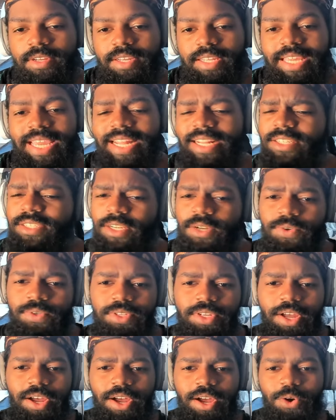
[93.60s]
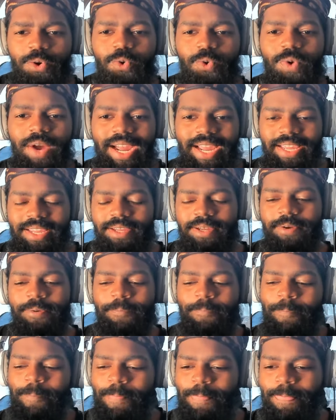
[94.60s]
yeah, this song is called "Who I Am,"
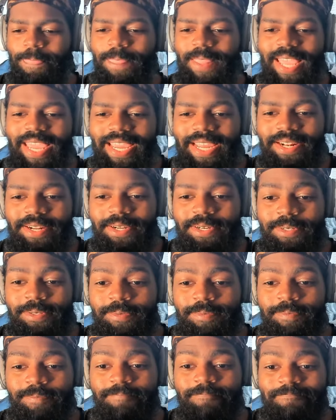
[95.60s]
and y'all